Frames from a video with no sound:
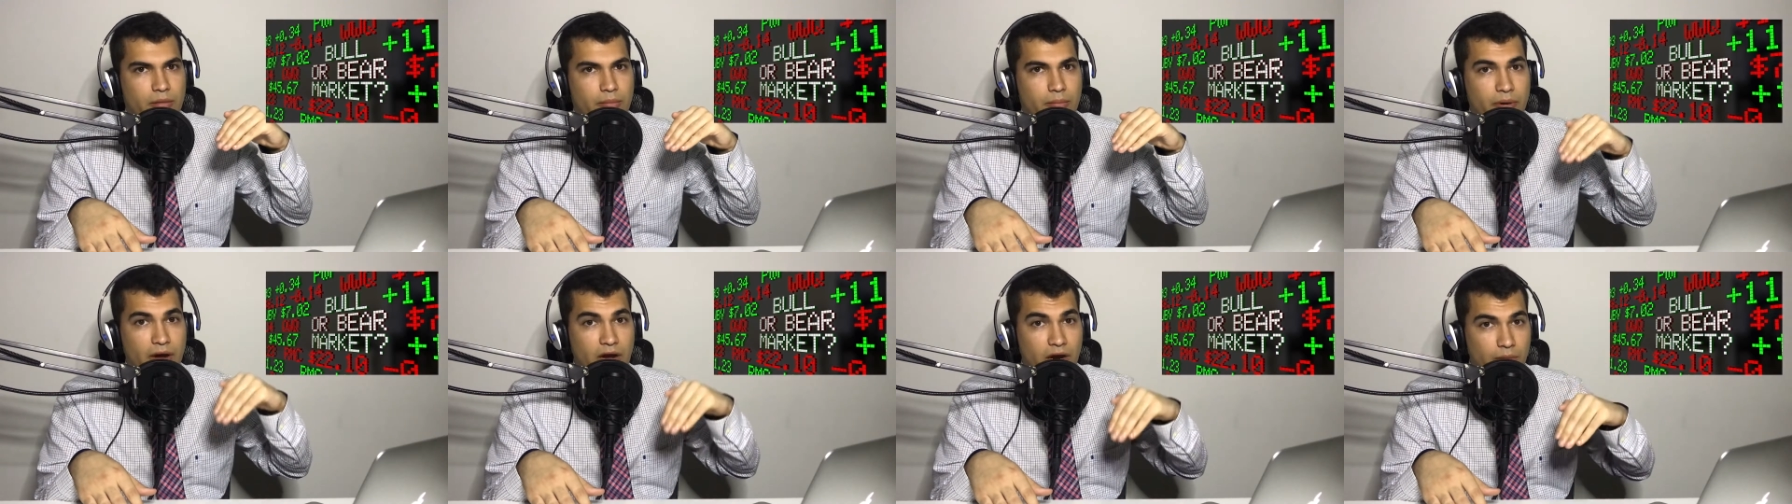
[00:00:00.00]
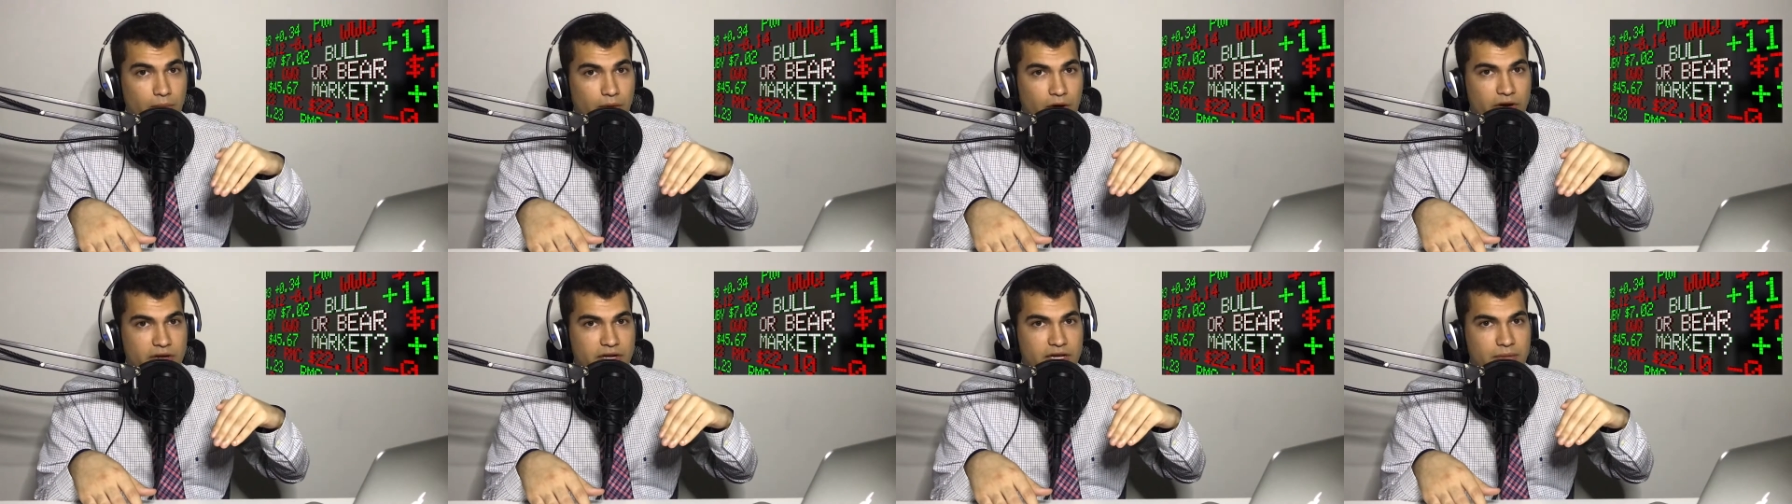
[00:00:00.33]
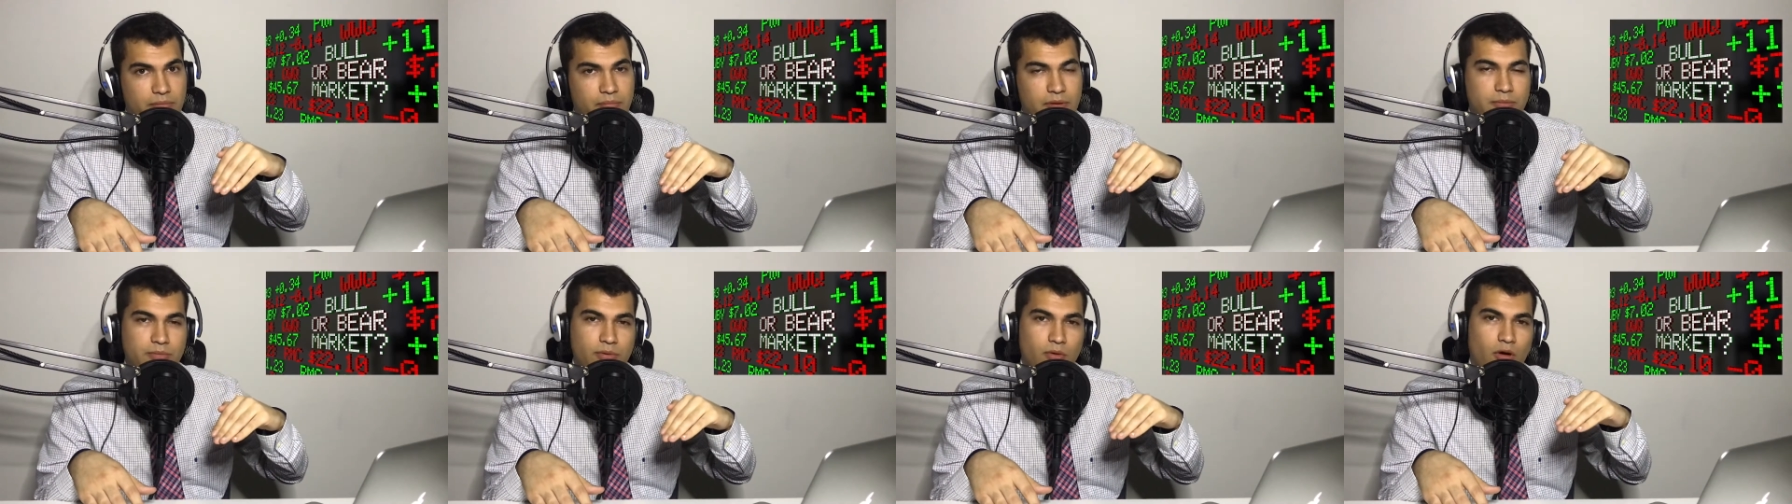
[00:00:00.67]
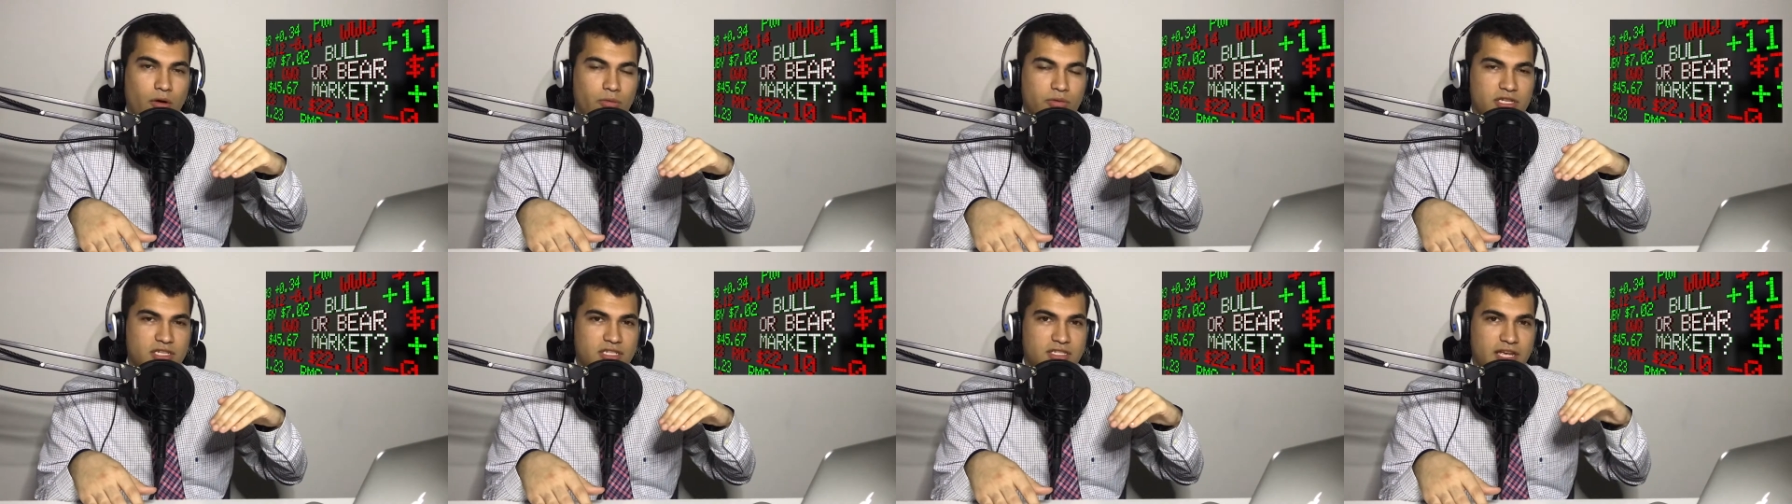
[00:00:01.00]
bear market, people
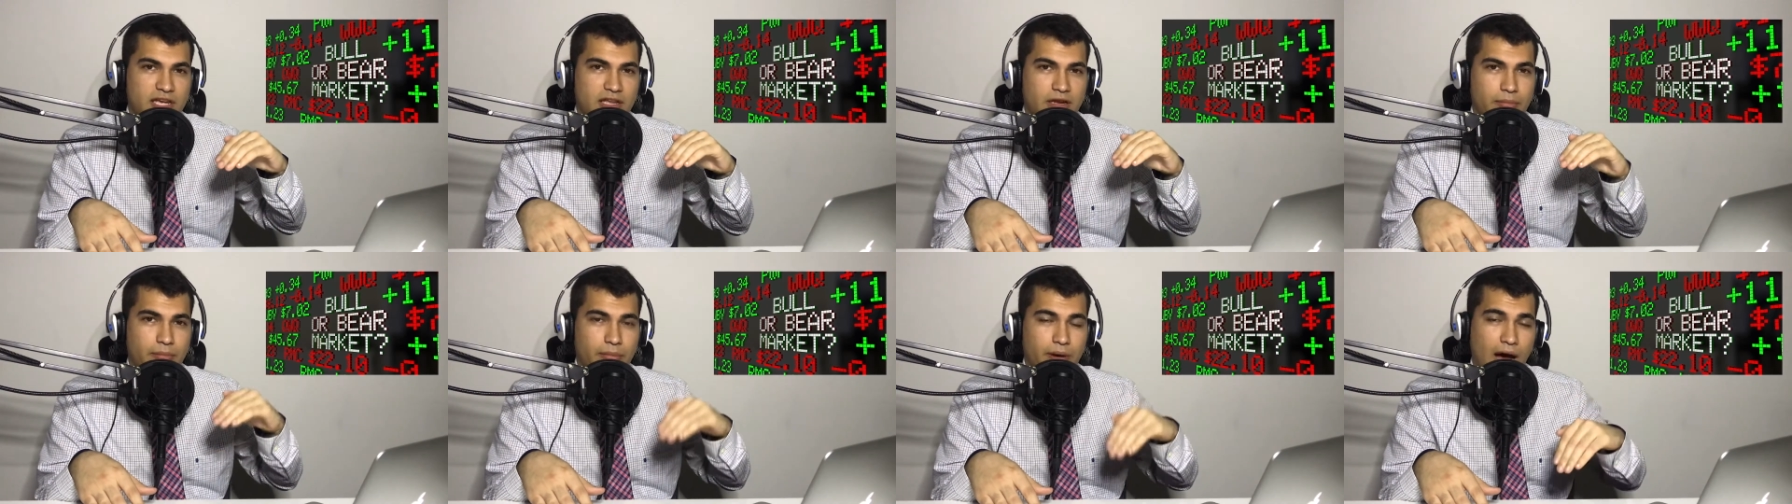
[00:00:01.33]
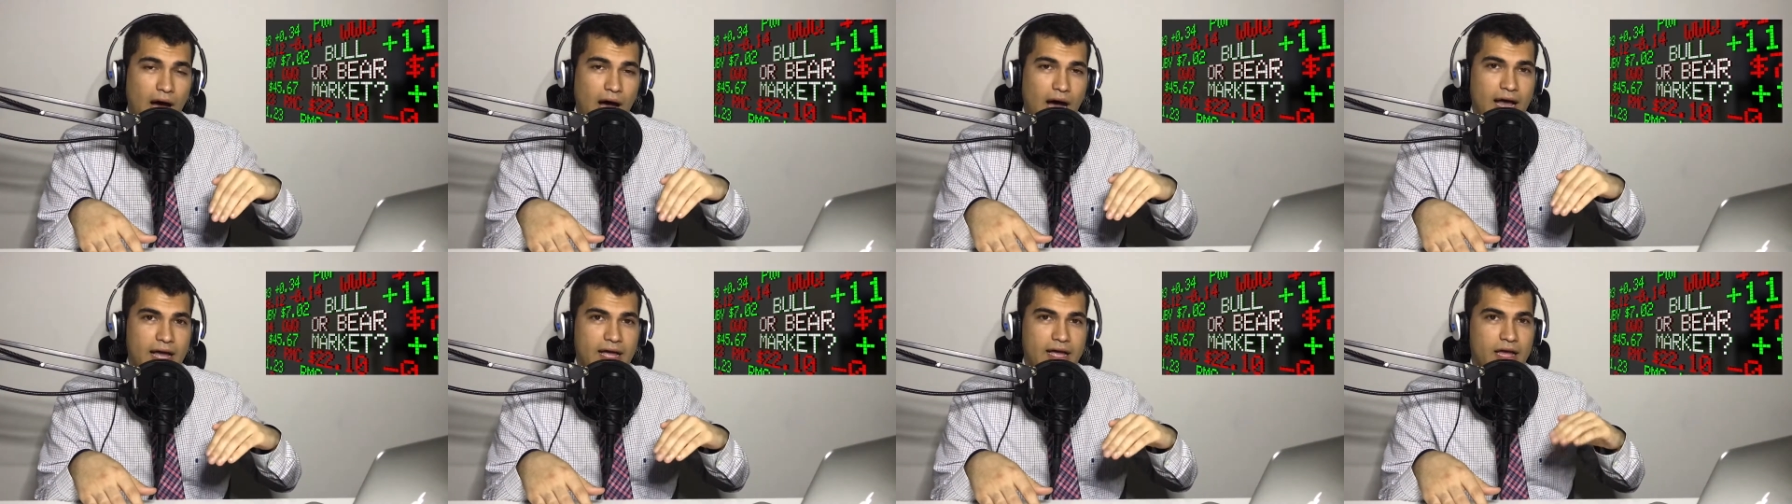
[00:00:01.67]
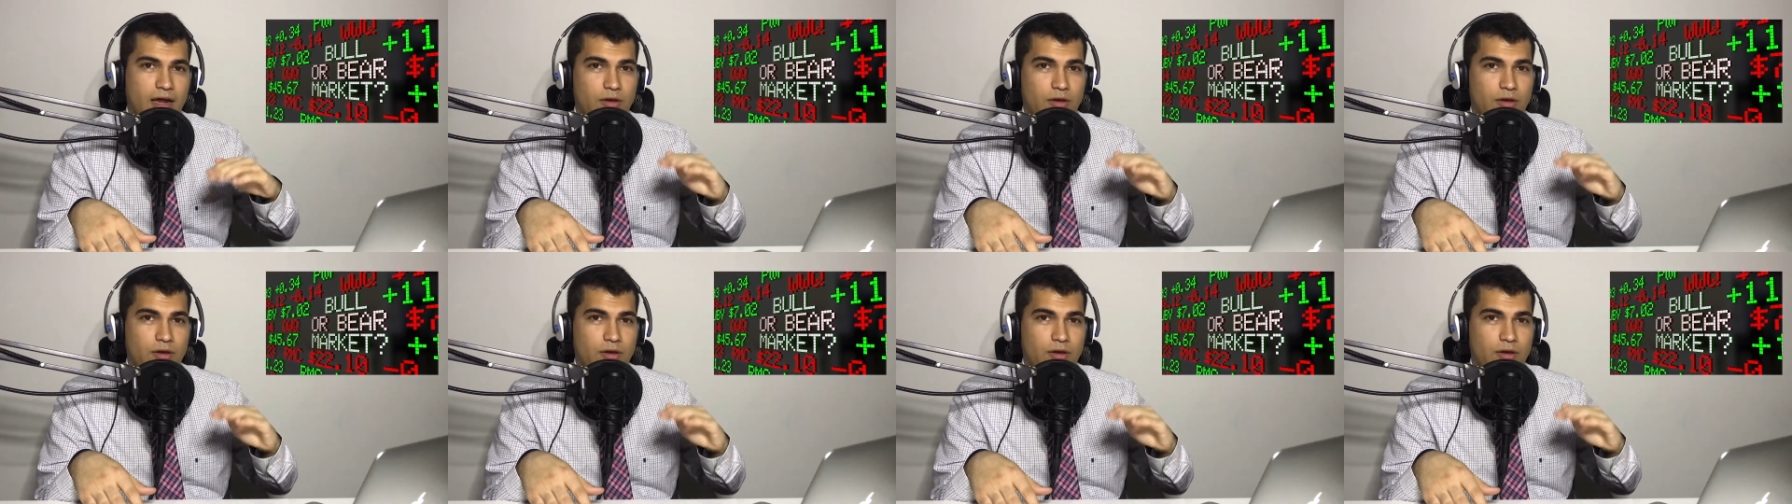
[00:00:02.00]
always say to buy,